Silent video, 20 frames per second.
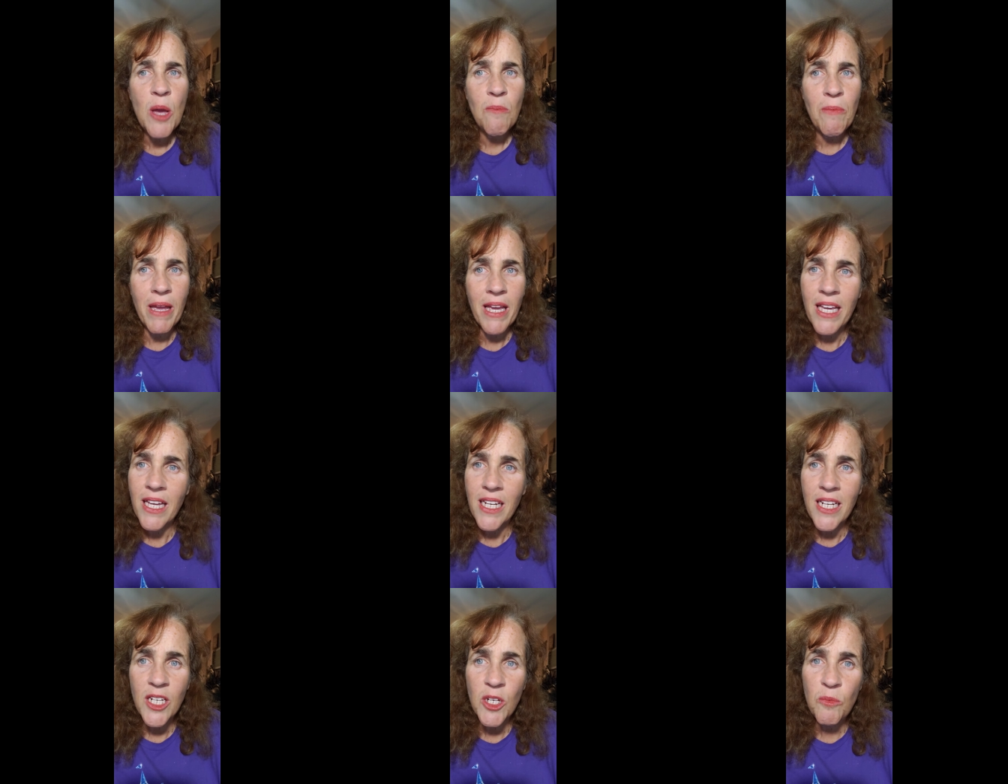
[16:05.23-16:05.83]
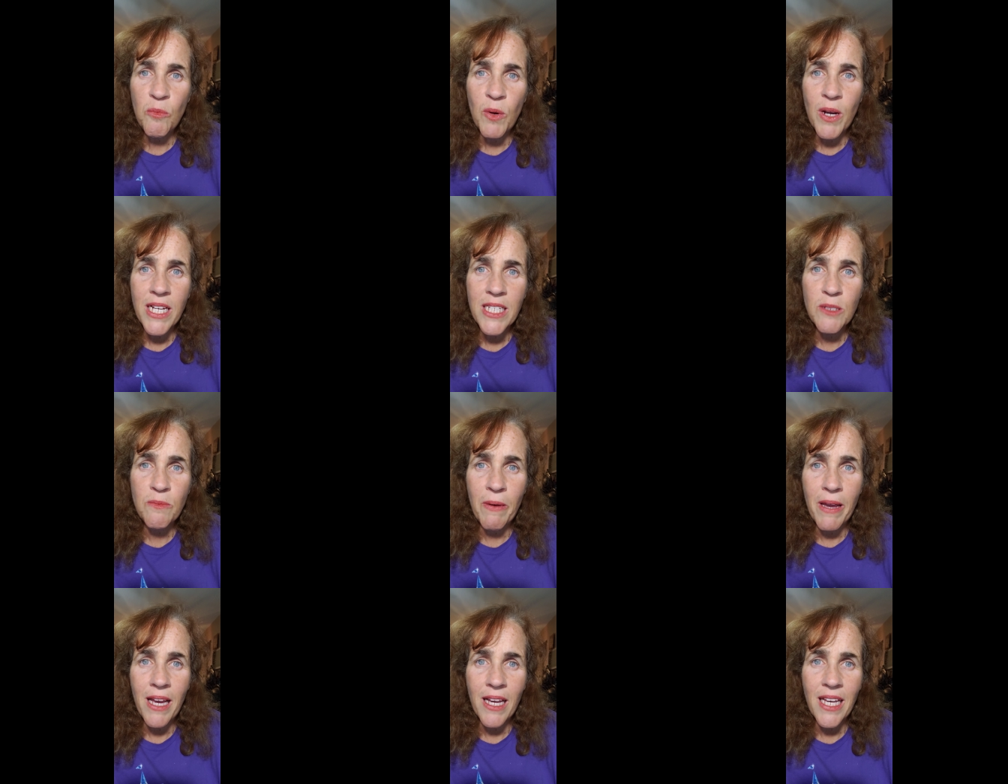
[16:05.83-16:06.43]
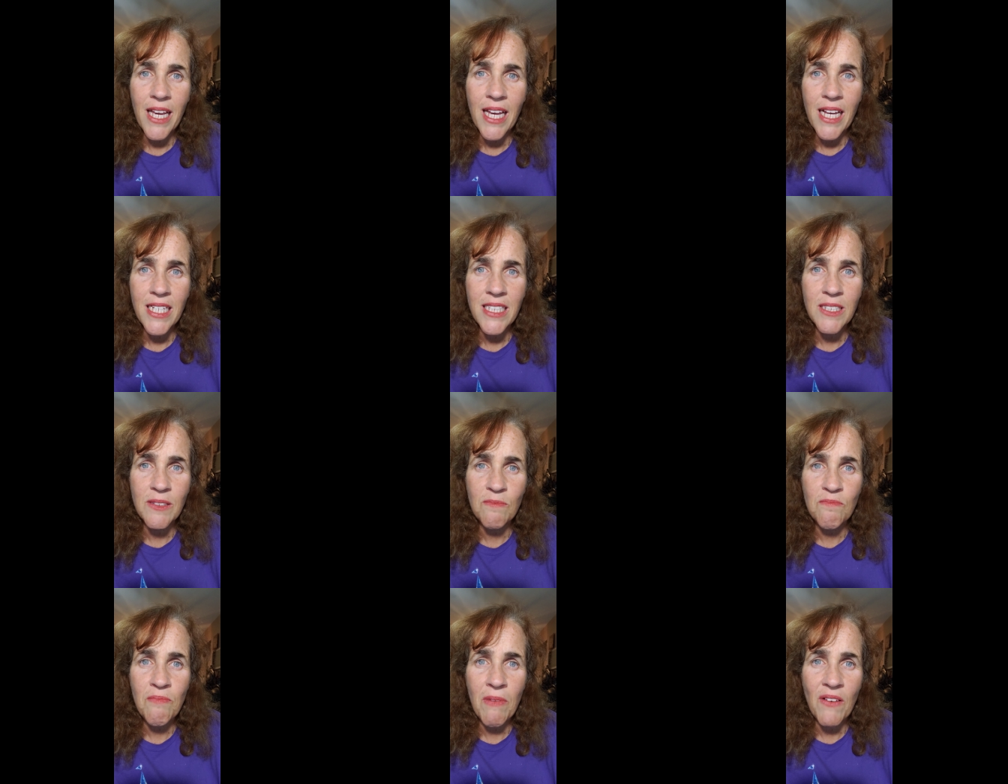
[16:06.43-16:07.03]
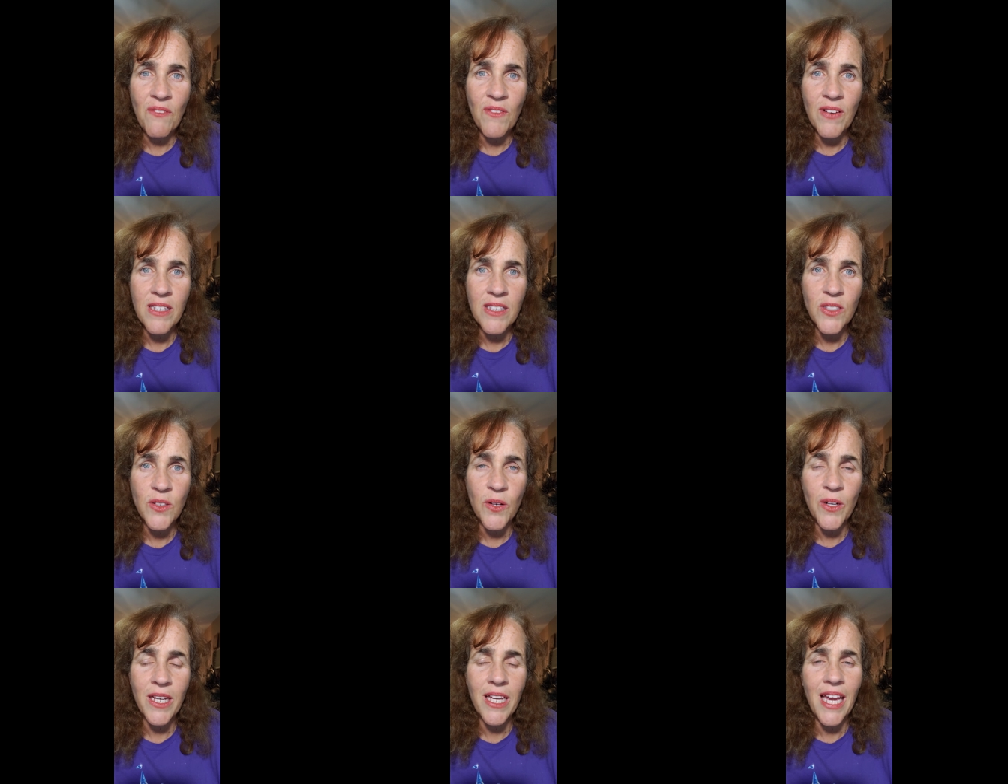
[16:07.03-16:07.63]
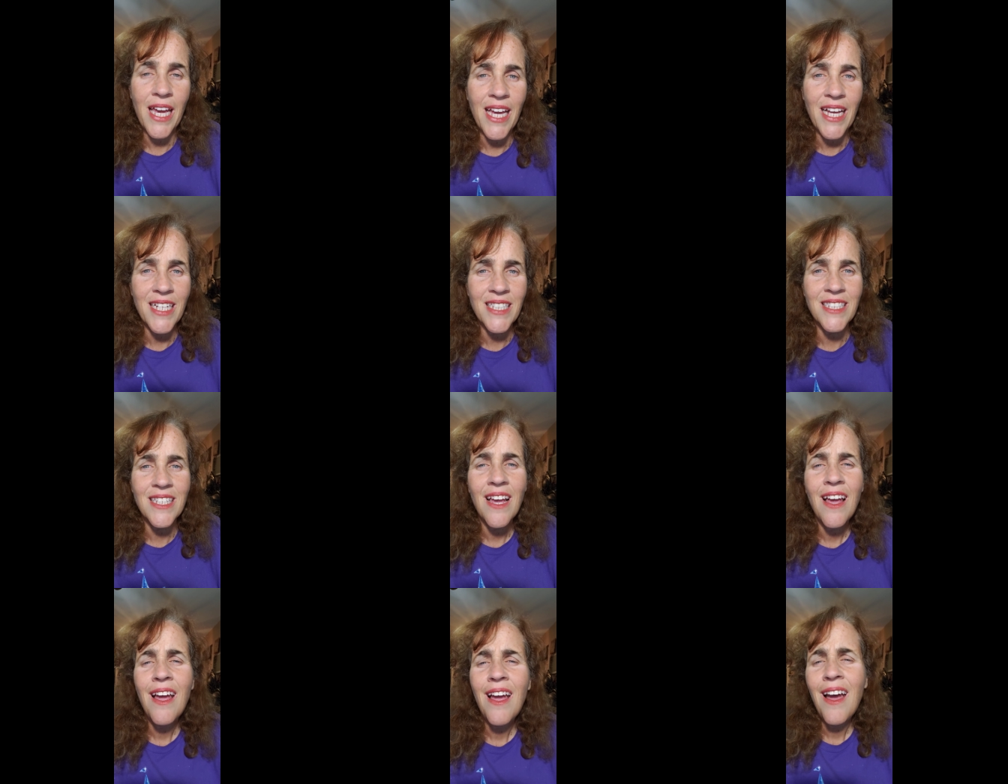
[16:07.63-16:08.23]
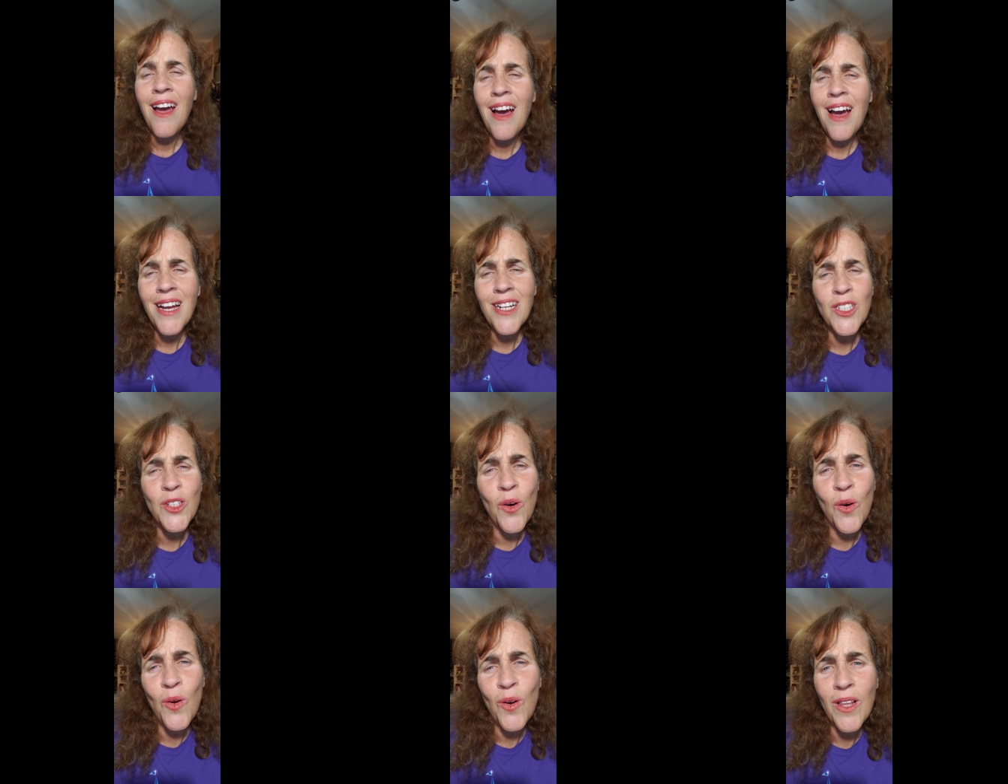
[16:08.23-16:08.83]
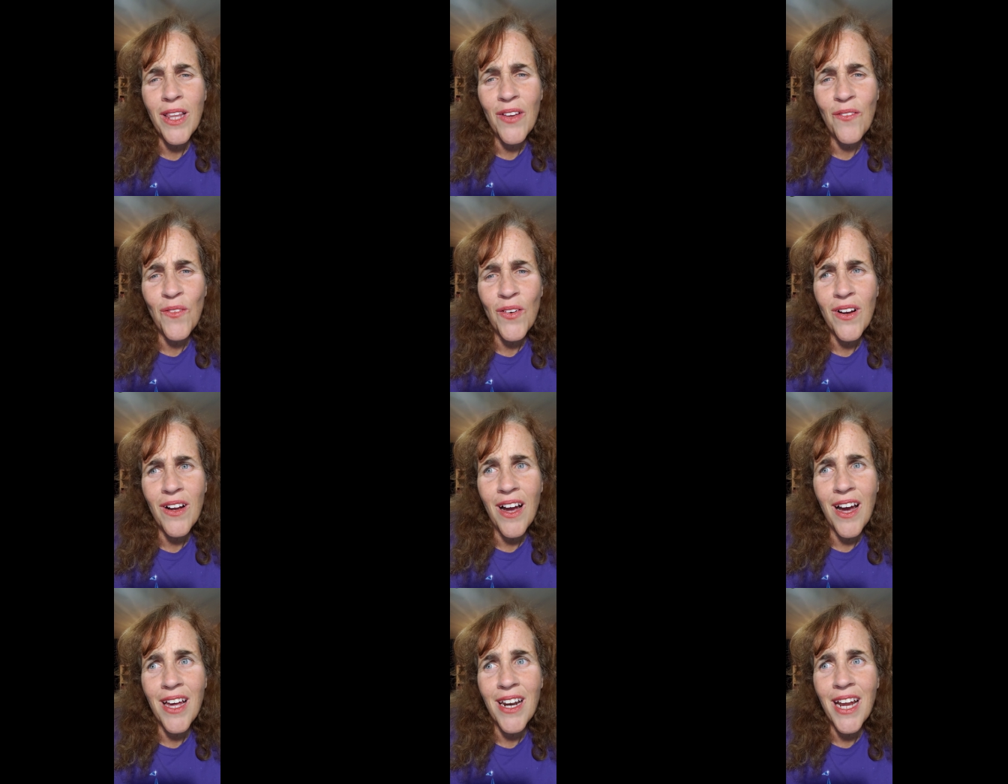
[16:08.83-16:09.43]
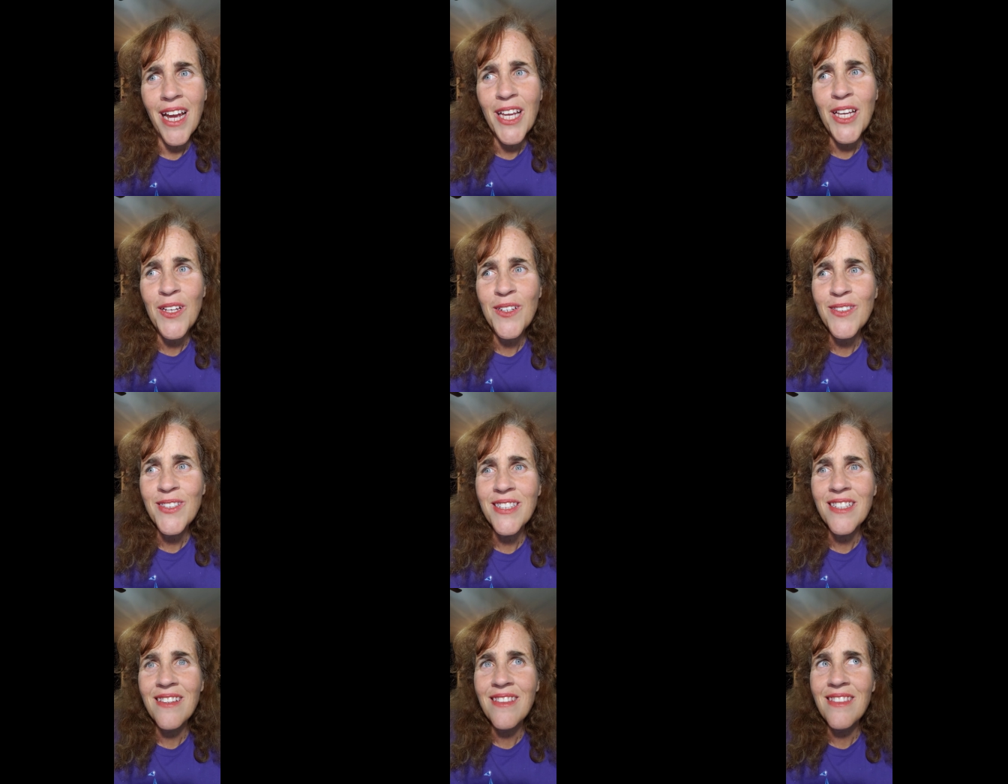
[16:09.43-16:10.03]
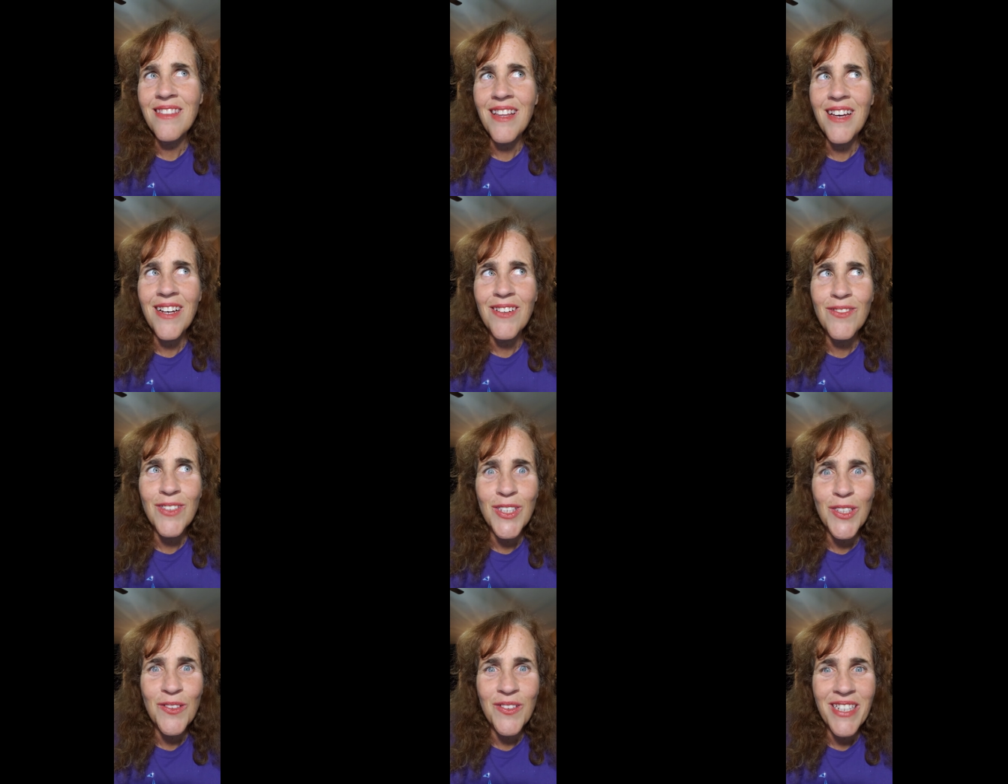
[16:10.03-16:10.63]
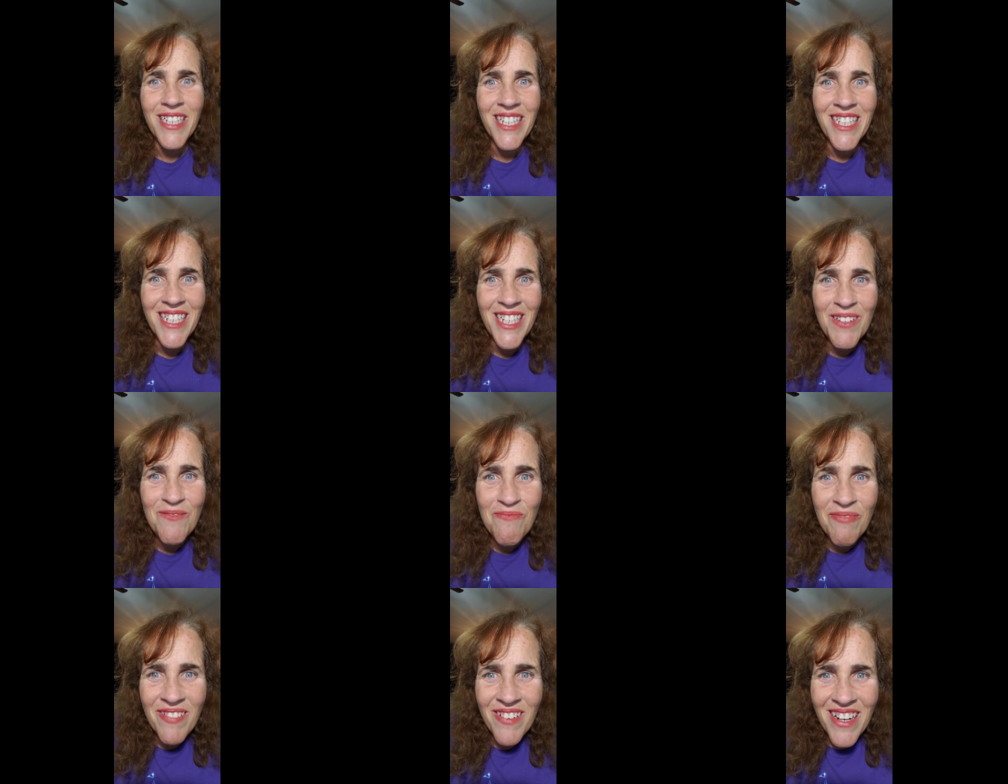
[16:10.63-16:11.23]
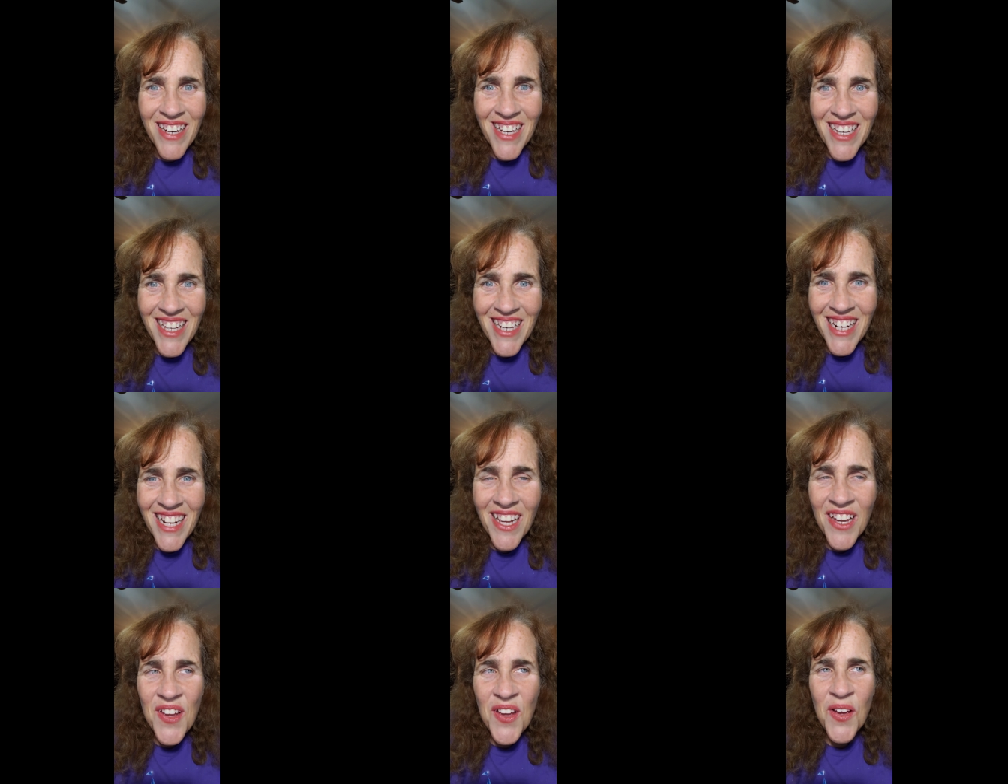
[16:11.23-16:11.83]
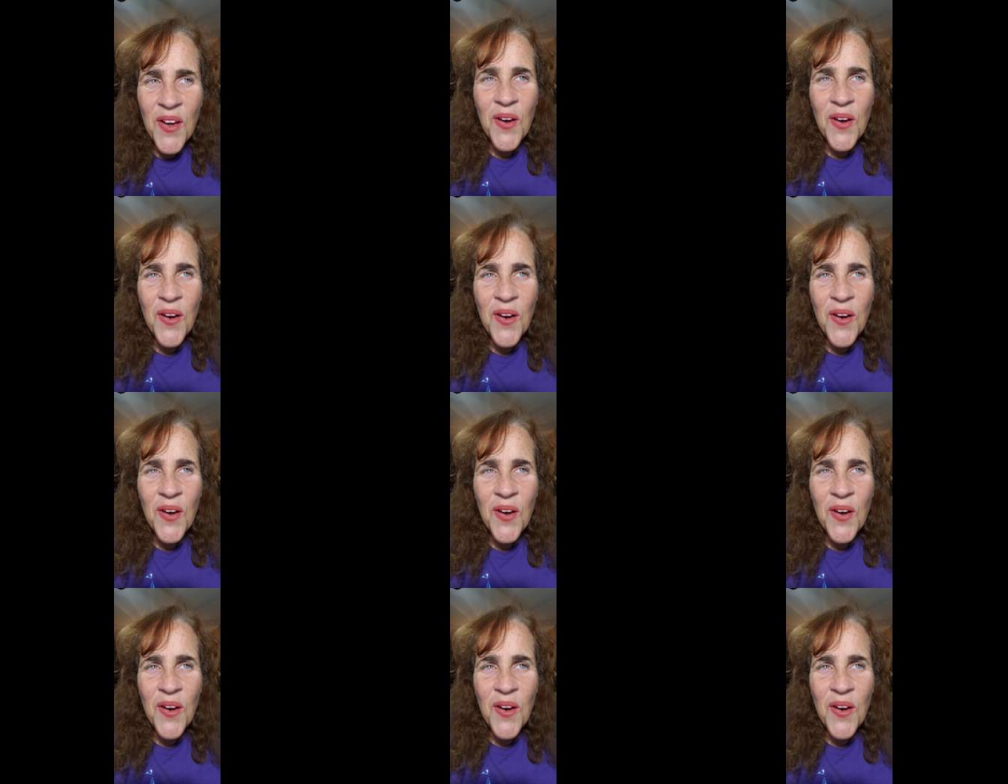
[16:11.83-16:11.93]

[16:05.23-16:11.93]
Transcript: Bake it into breads, pancakes, muffins, or cakes. I totally forgot. I used to love zucchini bread.